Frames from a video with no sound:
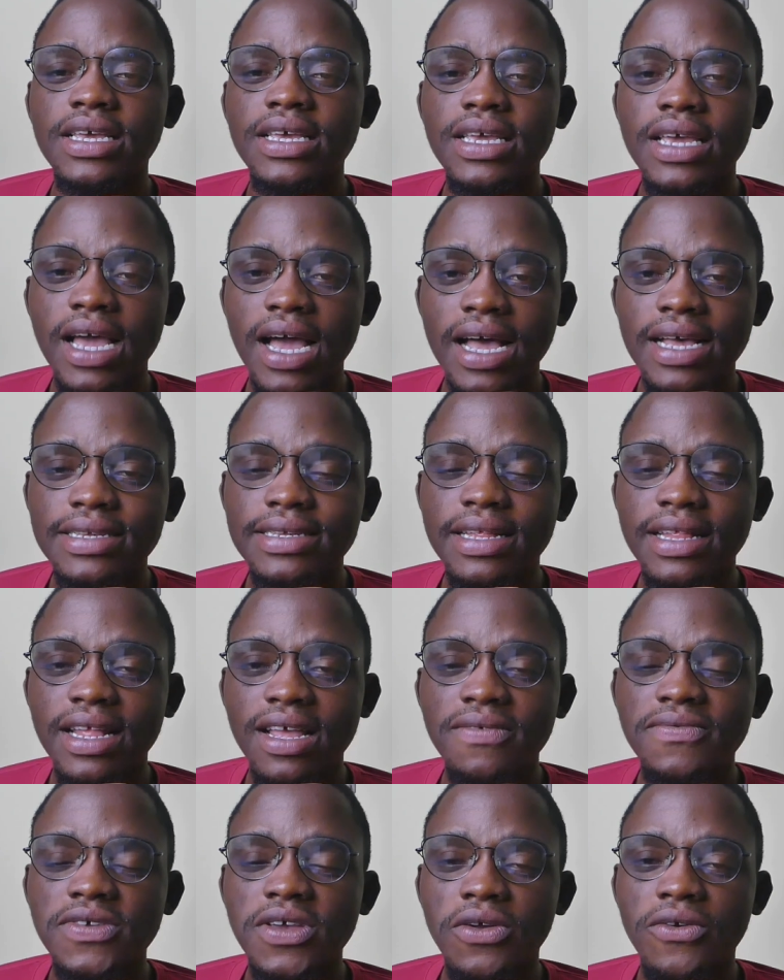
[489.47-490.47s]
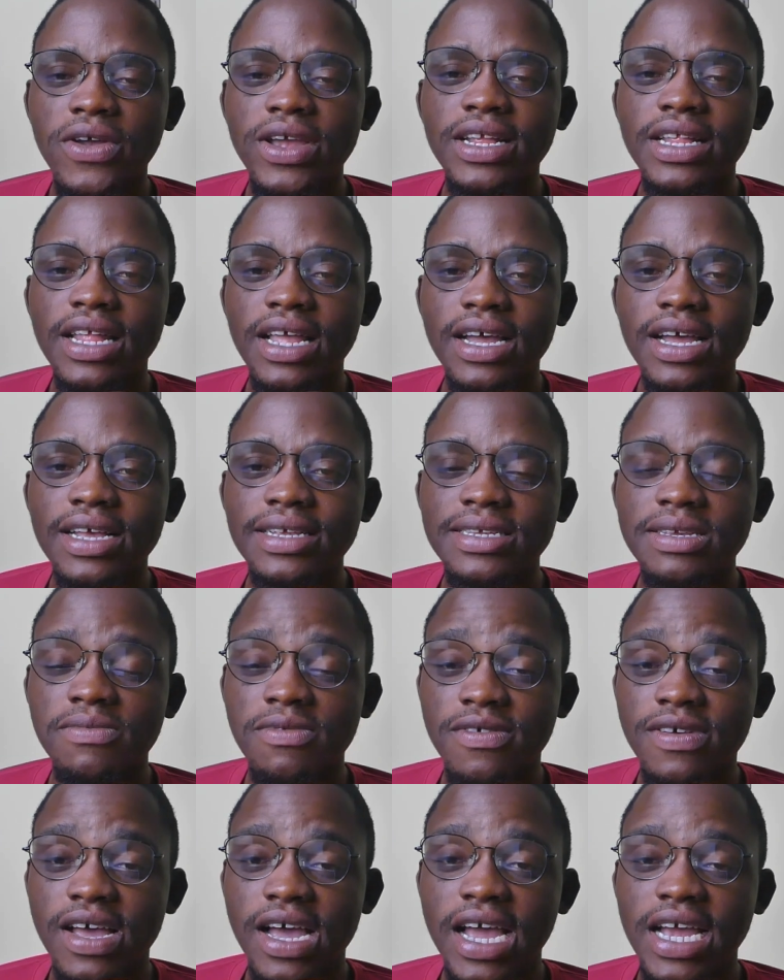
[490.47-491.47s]
He has left a great legacy
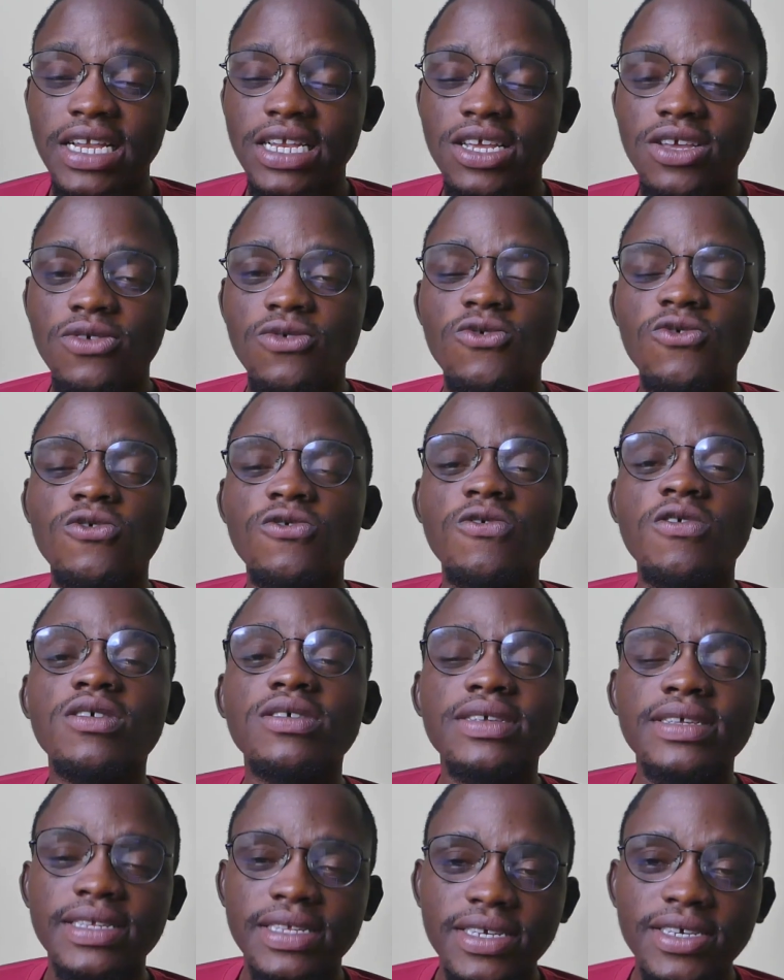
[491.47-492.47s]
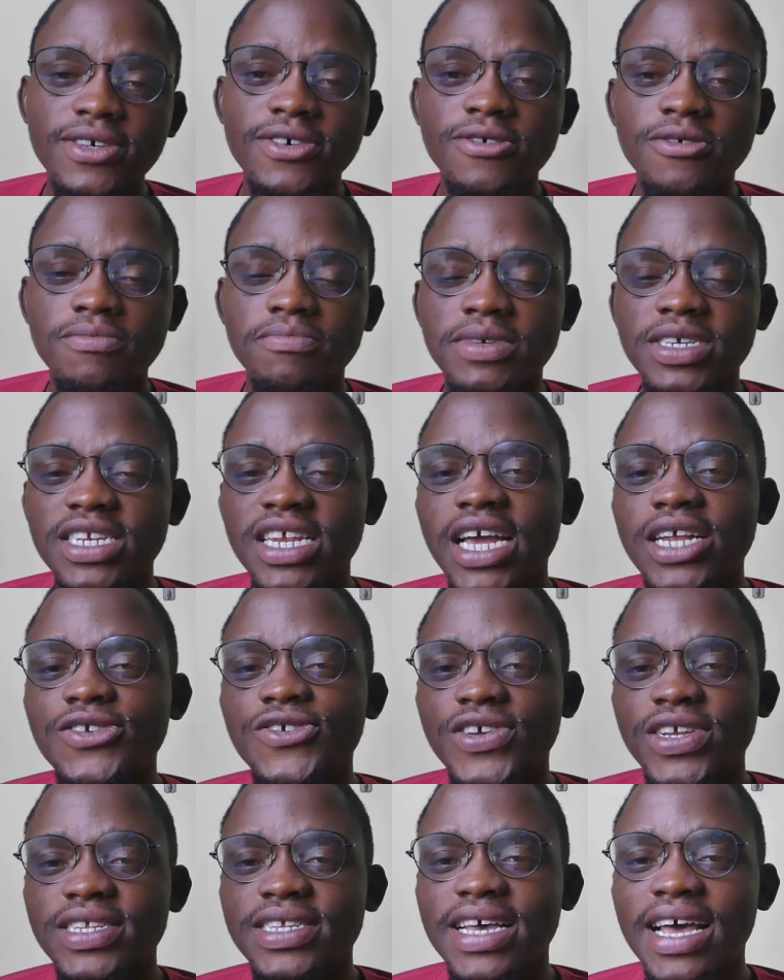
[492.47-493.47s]
behind. He will still be
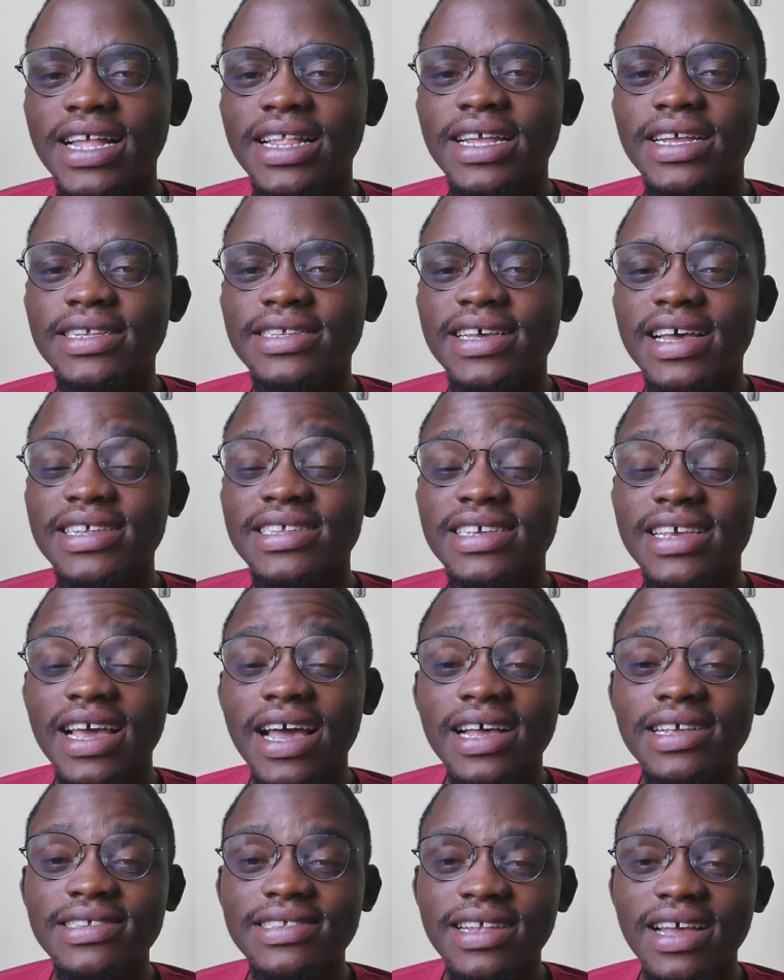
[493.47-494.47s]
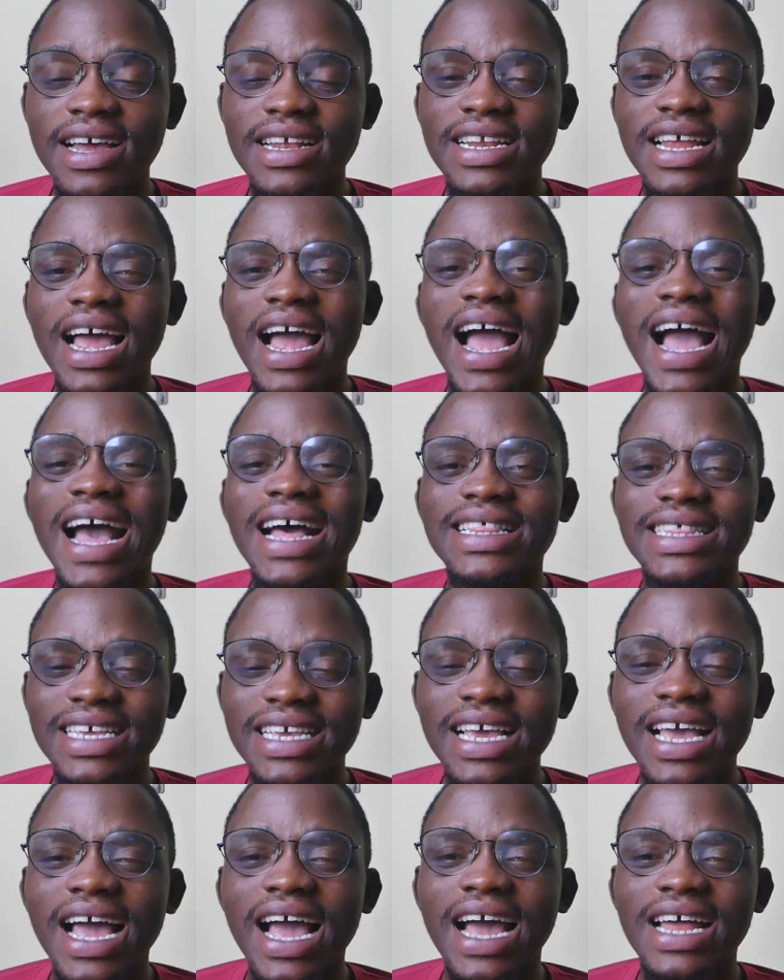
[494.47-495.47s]
nurturing talent, as he has done at the